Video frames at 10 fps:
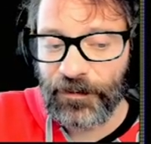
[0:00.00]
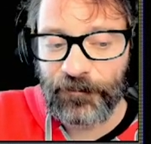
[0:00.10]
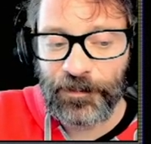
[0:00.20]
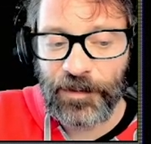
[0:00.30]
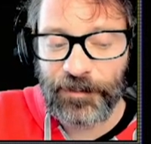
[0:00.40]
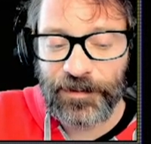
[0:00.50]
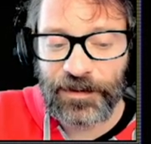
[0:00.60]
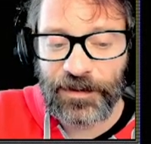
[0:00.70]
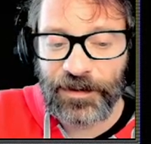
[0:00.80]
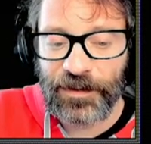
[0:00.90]
We might
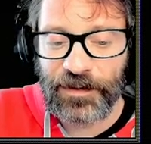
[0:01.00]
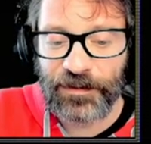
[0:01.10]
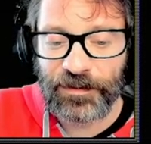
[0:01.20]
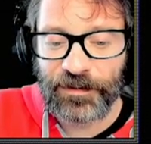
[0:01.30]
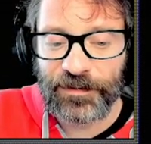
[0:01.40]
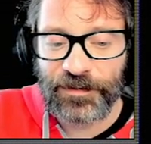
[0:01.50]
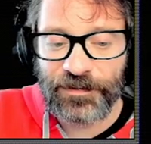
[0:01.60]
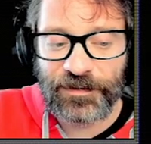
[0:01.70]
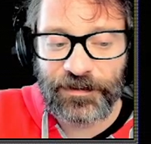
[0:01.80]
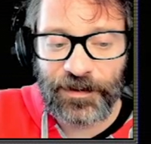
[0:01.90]
be
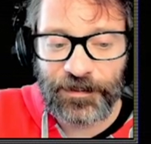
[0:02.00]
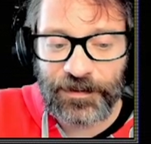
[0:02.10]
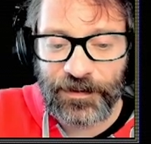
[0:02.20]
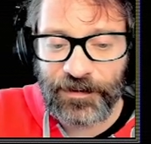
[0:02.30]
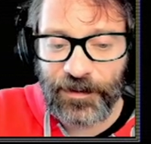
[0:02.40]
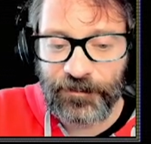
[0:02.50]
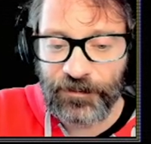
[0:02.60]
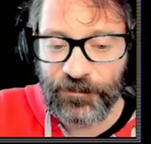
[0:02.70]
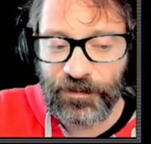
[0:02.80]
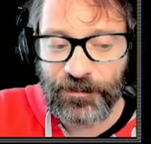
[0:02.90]
adjusting that, but that's how it is
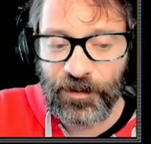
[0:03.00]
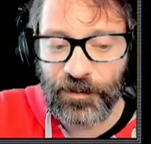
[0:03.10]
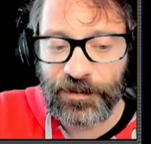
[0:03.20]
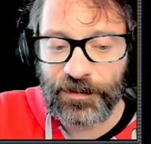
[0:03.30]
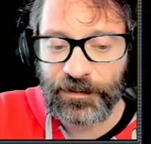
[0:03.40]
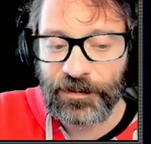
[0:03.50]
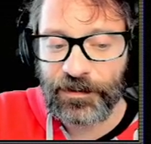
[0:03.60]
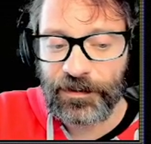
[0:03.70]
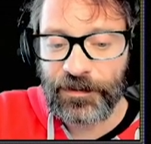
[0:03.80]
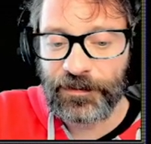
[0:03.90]
for the moment.
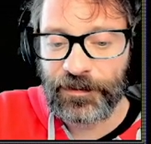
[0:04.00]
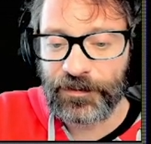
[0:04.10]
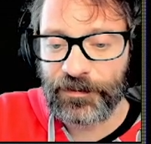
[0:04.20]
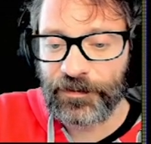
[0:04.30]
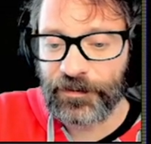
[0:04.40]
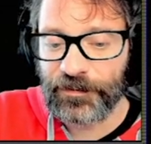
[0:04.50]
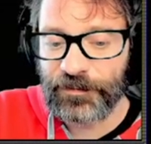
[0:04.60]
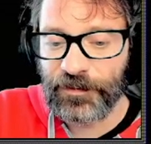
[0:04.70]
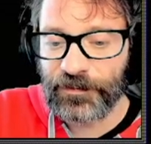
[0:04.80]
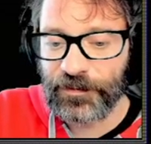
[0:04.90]
So let's
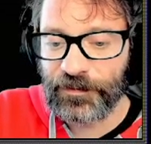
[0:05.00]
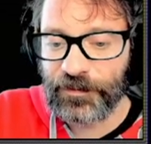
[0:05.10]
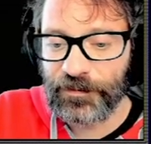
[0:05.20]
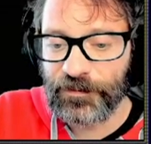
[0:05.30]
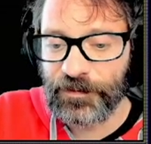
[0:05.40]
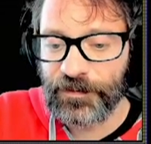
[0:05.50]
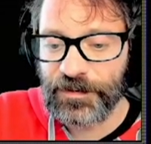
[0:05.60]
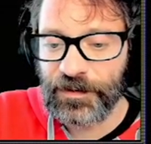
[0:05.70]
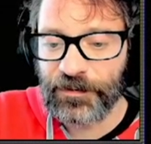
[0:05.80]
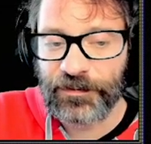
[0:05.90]
just click through this
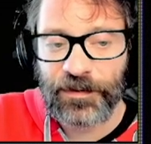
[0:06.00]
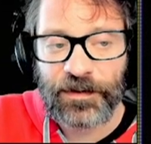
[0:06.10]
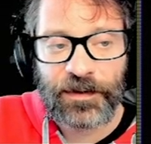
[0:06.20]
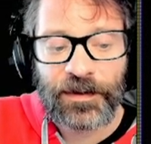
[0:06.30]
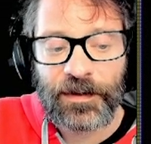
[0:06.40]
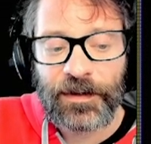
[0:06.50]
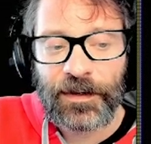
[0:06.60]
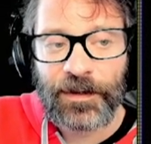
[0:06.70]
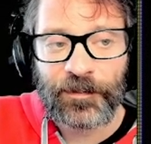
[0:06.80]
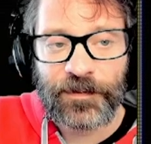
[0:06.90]
text.
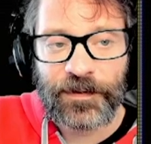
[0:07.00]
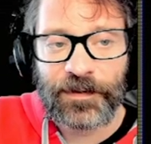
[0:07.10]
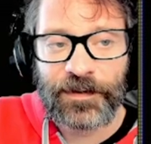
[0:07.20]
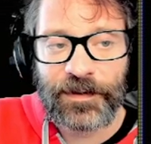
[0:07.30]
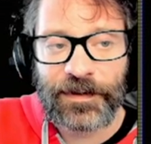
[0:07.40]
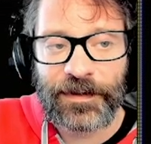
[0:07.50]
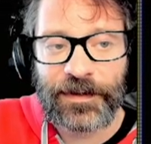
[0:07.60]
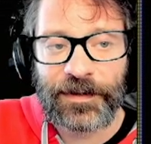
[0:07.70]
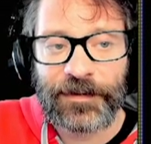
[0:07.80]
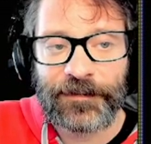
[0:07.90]
We'll say
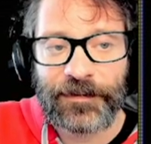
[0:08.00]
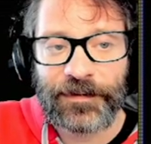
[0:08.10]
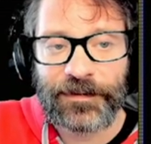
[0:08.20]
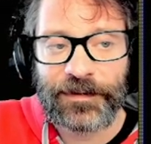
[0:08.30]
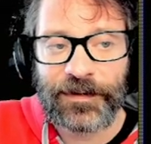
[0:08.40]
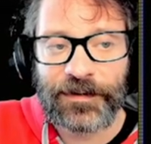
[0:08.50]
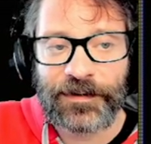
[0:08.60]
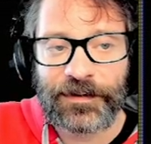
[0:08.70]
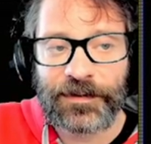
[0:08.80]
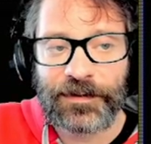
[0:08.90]
hire another
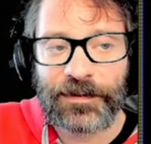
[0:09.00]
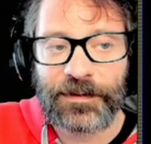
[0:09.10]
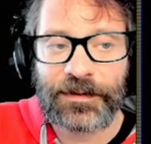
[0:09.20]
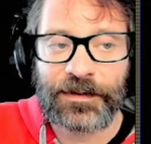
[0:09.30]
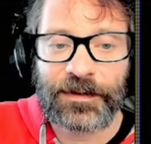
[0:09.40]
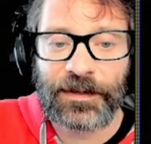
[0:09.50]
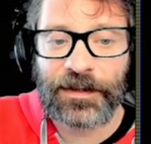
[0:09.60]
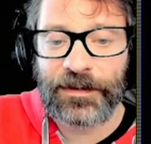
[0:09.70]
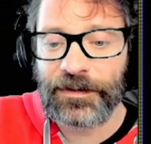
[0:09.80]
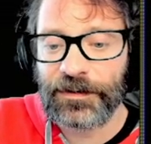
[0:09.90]

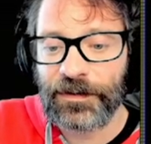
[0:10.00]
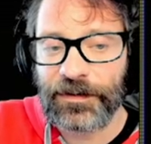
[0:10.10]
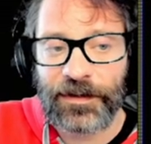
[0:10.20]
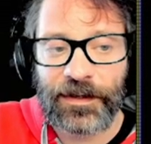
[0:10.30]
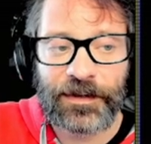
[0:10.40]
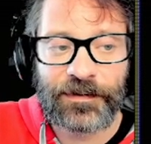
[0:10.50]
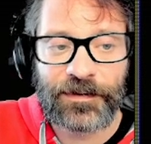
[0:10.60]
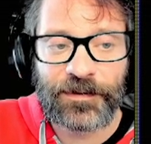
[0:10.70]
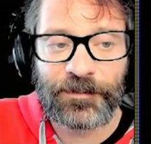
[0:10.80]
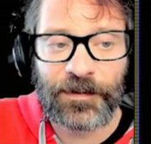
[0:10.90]
Guardian. Okay, so
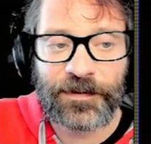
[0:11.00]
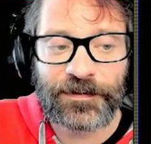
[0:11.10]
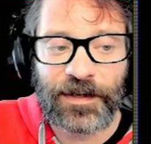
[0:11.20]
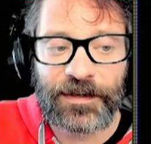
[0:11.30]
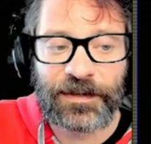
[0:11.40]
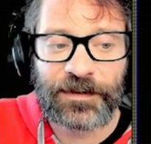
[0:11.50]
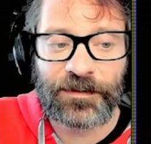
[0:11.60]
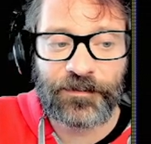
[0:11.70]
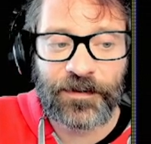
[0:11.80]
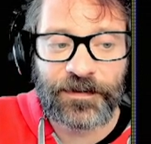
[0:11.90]
this one's starting in
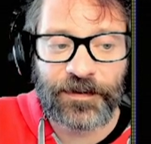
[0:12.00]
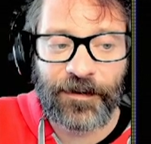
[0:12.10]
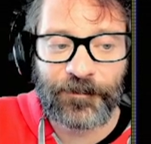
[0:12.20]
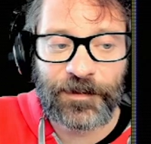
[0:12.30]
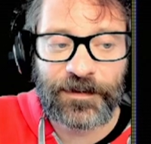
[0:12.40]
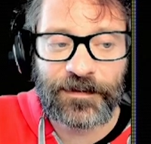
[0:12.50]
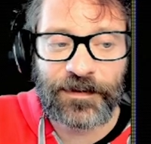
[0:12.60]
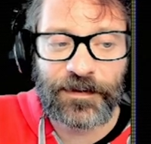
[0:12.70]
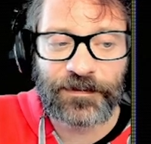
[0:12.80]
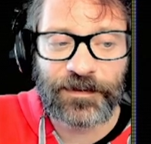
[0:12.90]
at 3-star. We can see
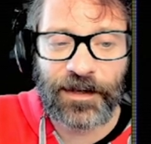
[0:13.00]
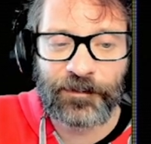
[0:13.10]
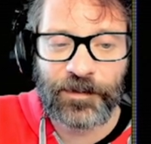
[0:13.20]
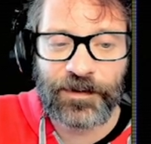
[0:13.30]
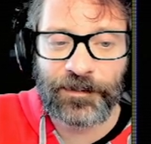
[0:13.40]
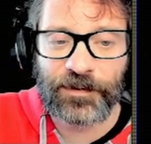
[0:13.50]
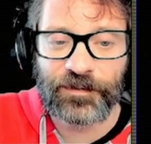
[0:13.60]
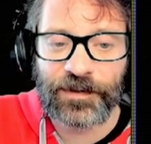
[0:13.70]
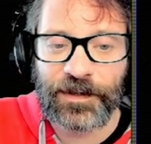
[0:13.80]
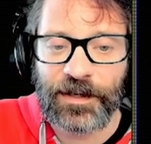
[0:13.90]
they started with some
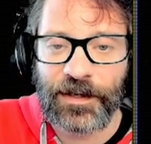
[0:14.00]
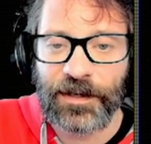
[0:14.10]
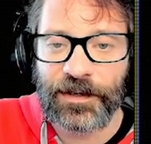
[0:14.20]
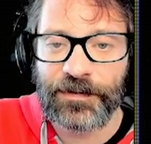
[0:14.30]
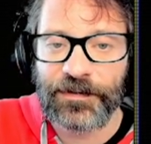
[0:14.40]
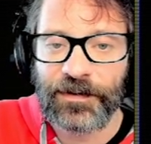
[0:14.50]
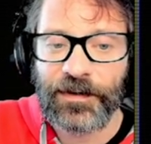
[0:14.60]
extra cards.